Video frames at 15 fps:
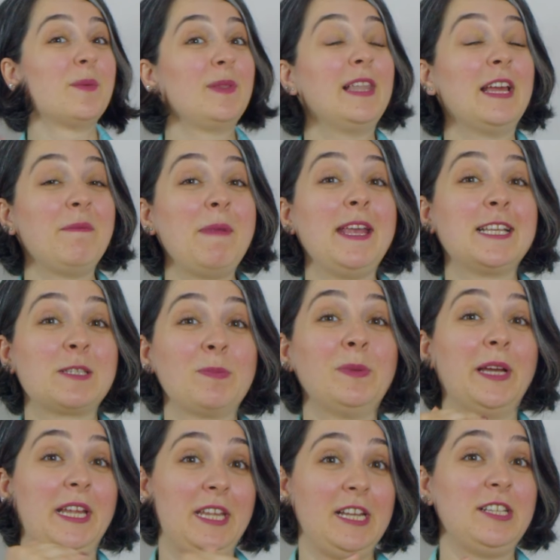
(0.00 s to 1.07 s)
Let me
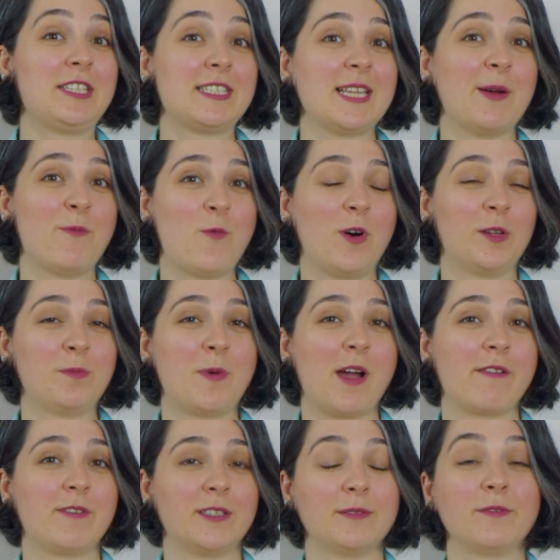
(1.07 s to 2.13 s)
explain each step one
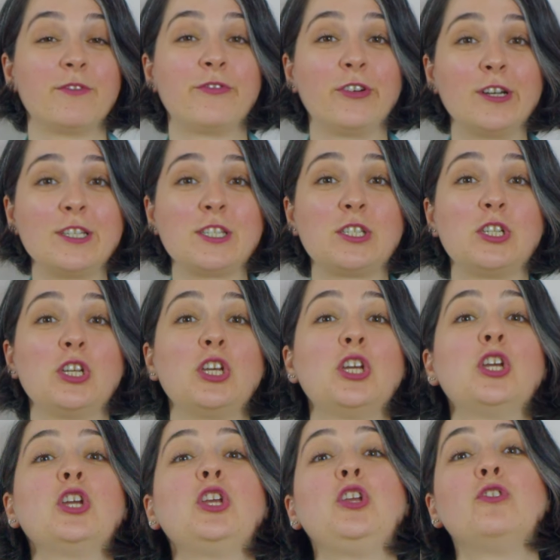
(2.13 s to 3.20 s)
by one. First,
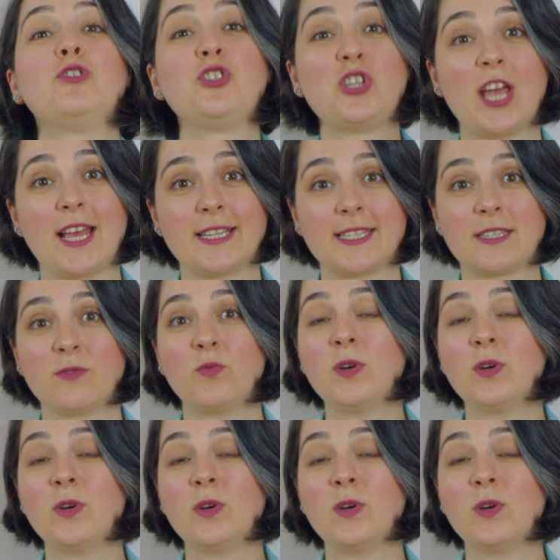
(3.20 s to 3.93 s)
you test.